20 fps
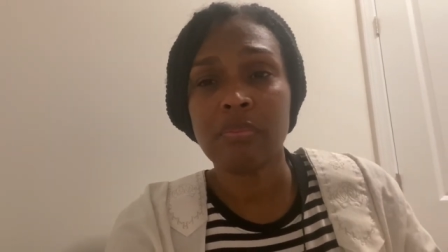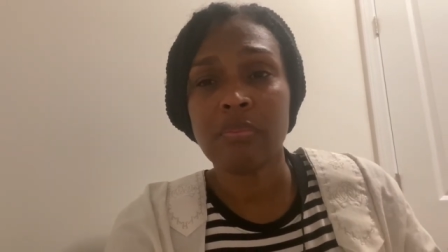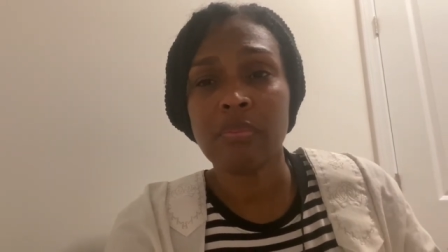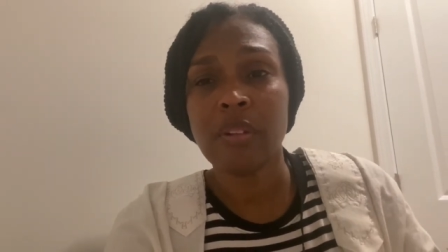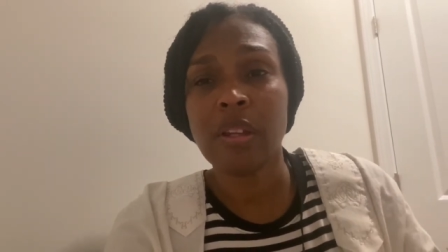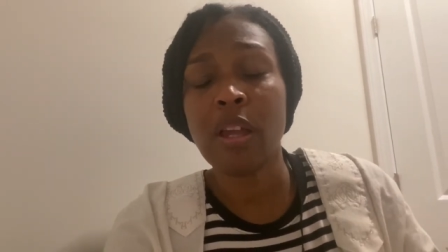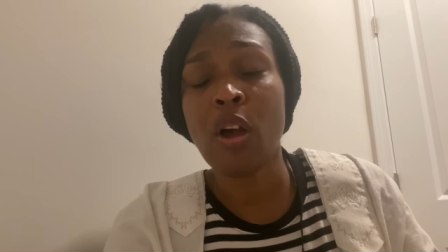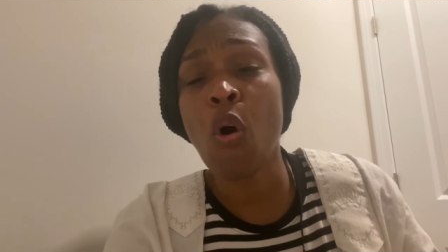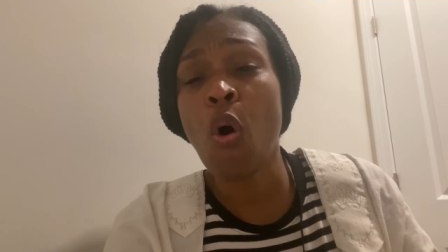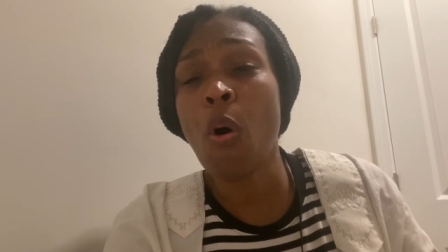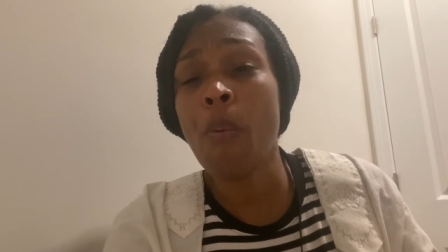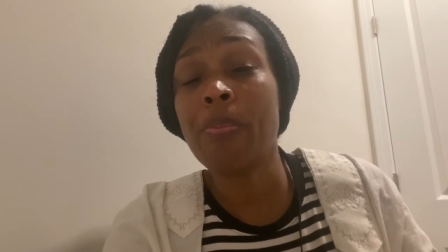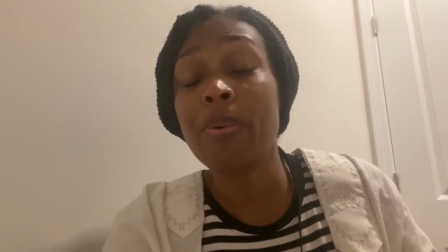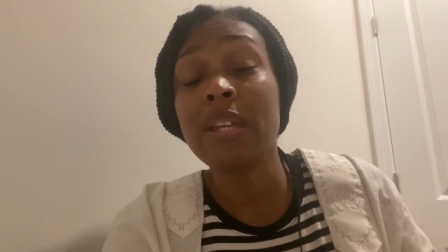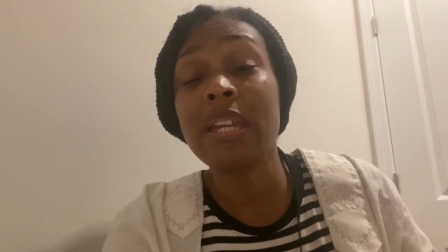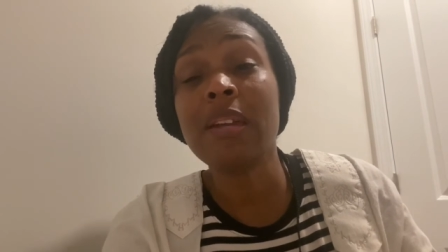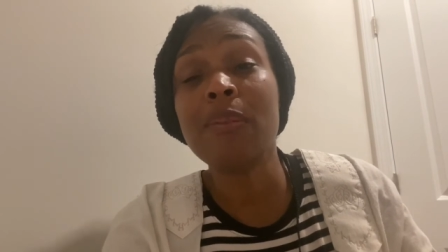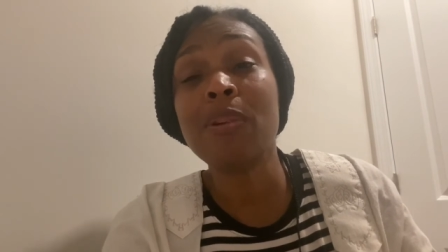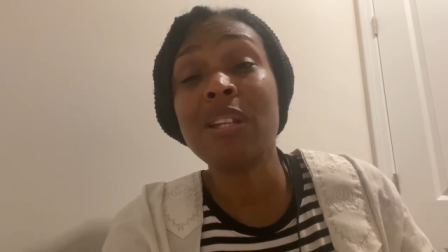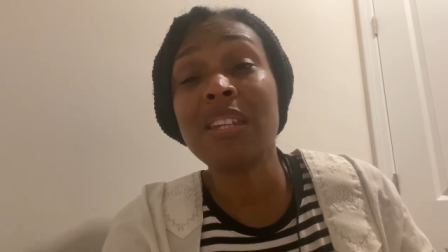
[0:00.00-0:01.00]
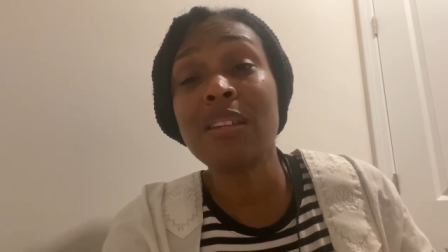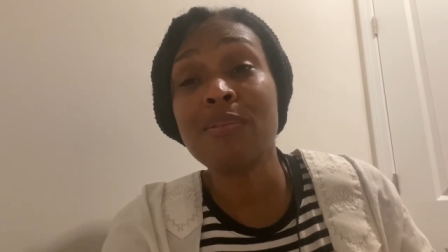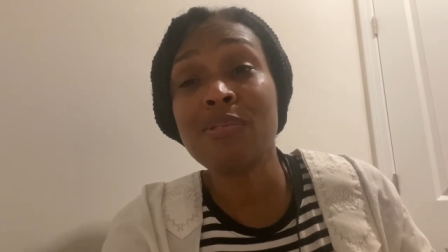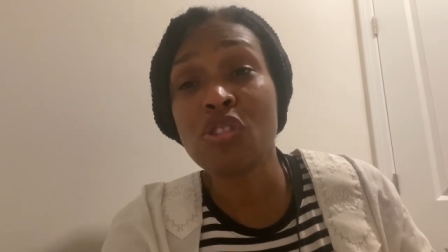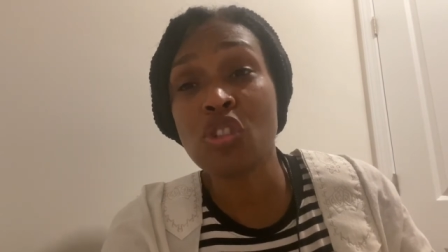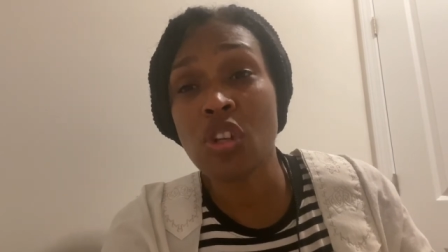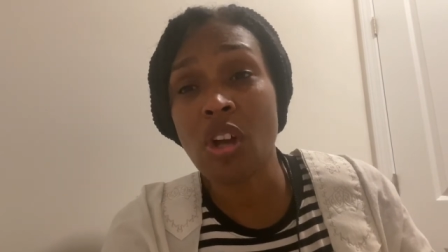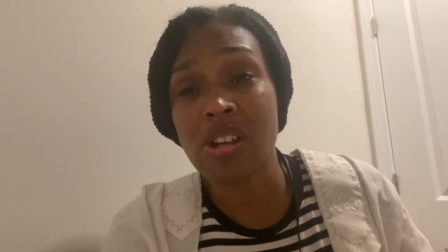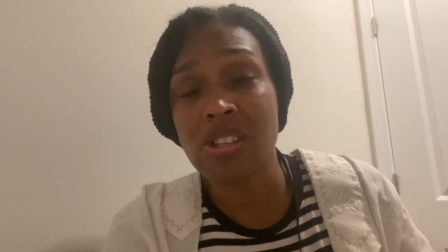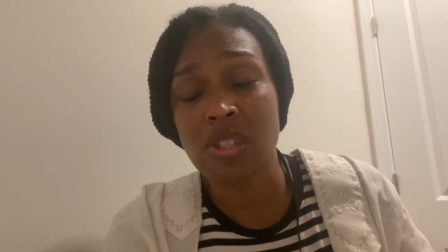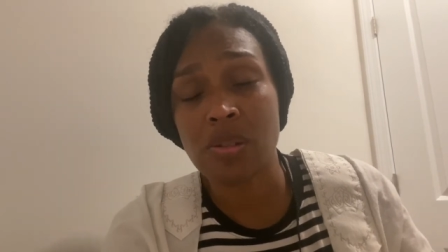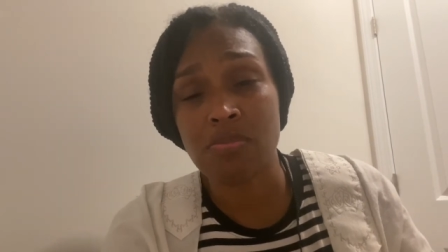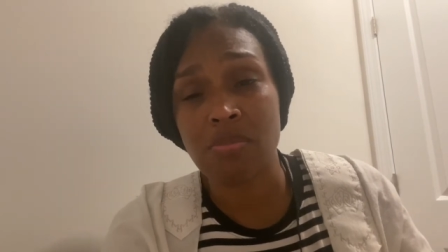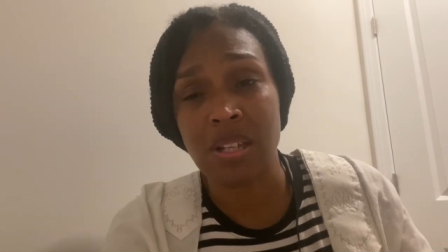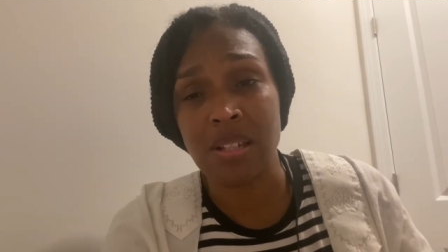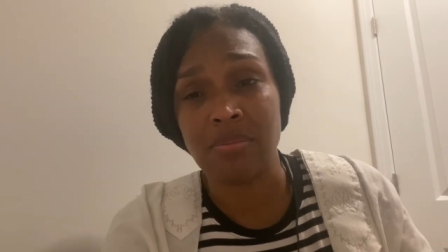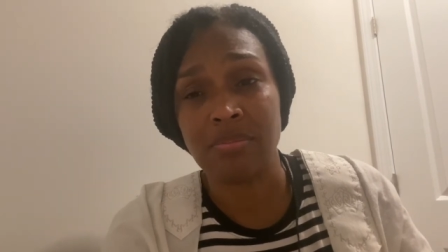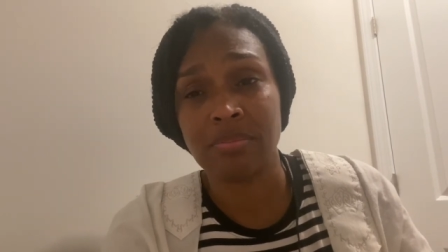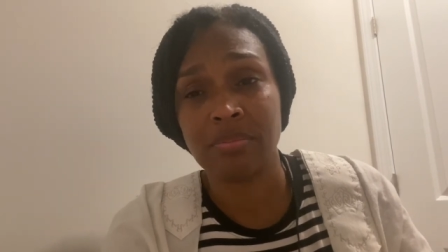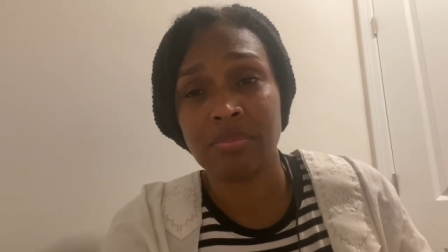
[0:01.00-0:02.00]
hope even in judgment.
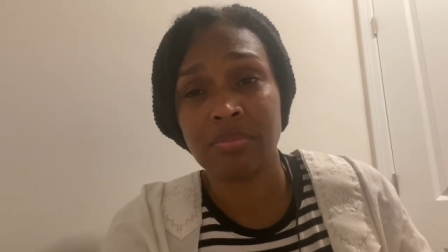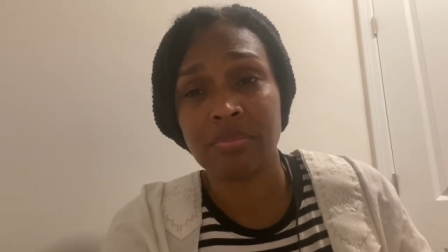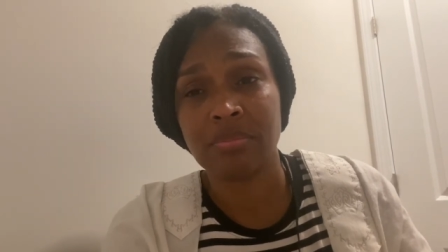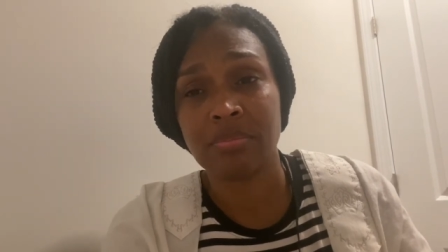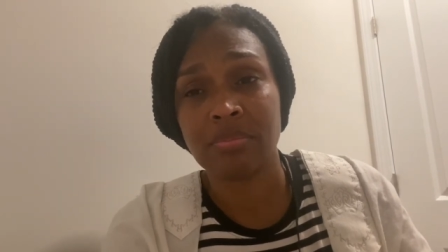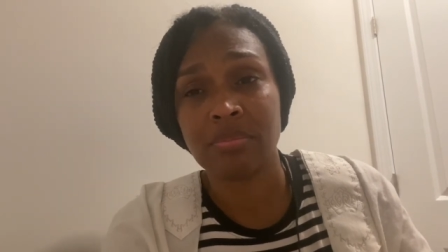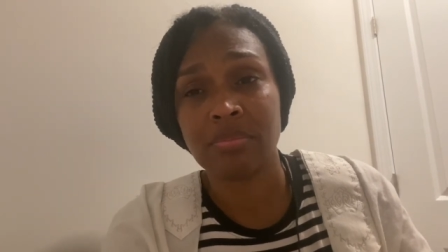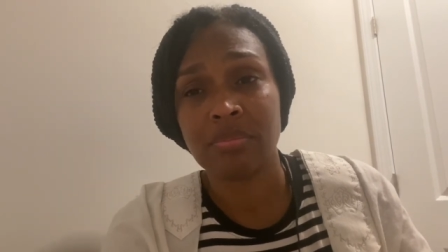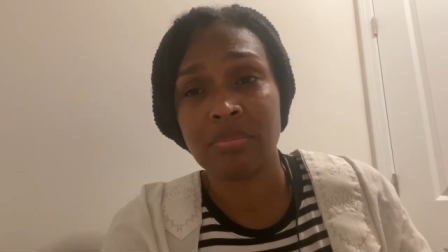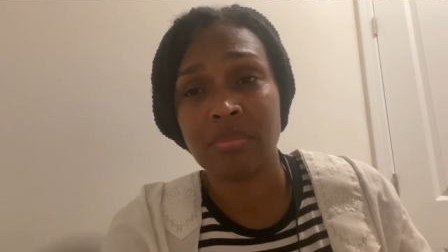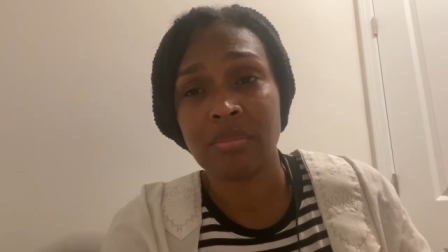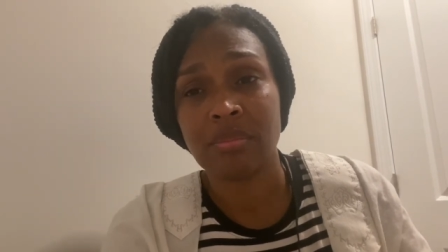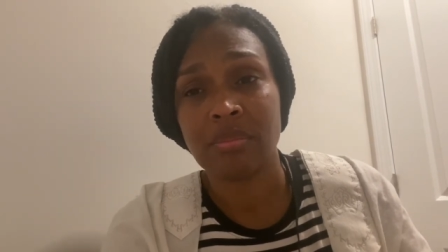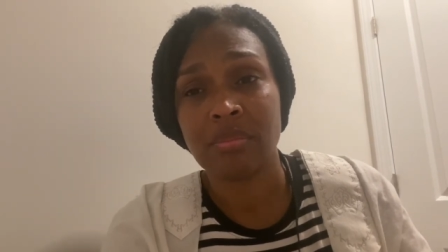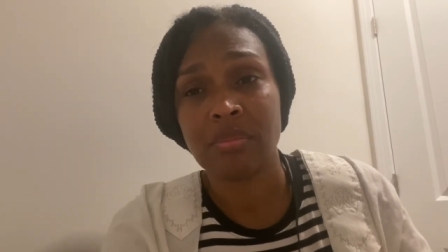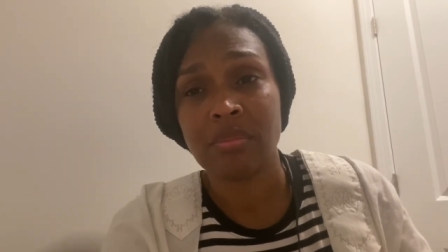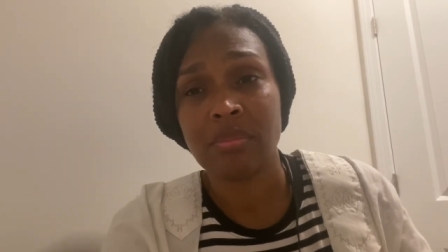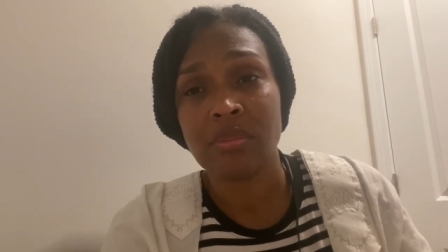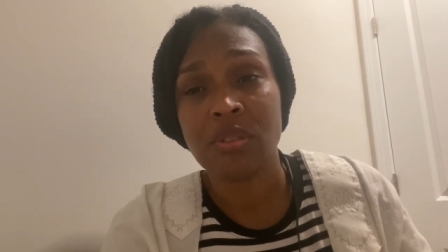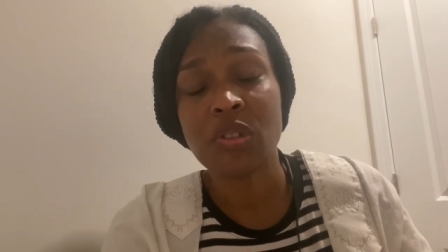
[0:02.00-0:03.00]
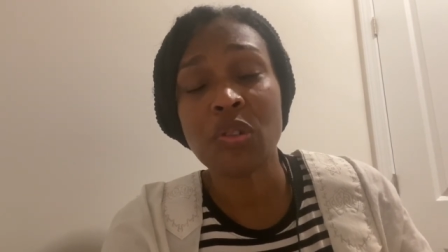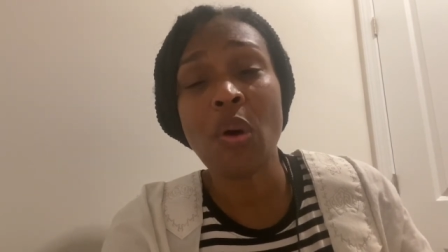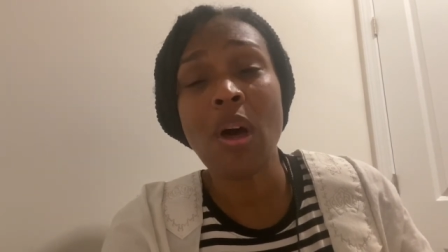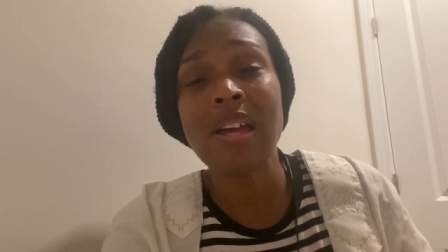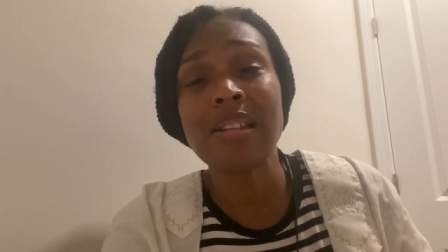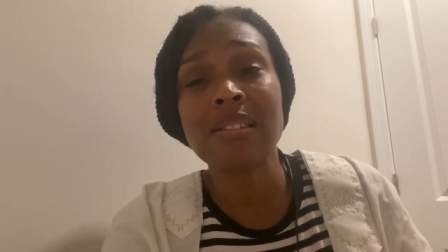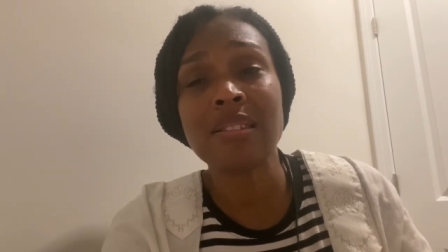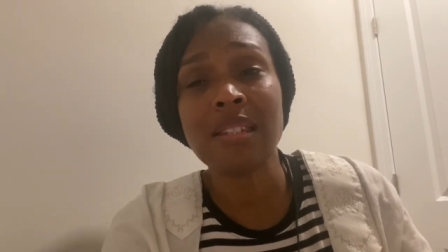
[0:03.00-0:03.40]
So I